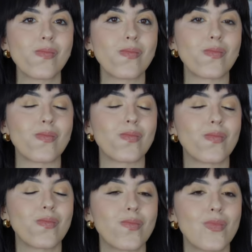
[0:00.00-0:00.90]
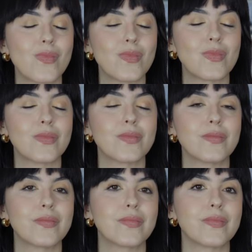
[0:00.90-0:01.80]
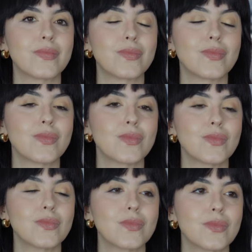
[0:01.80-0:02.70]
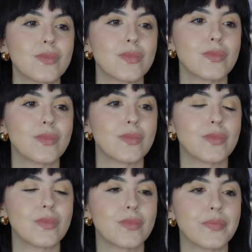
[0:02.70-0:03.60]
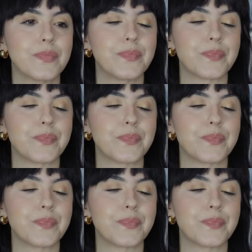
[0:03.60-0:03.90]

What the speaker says: No words are spoken by the person on screen.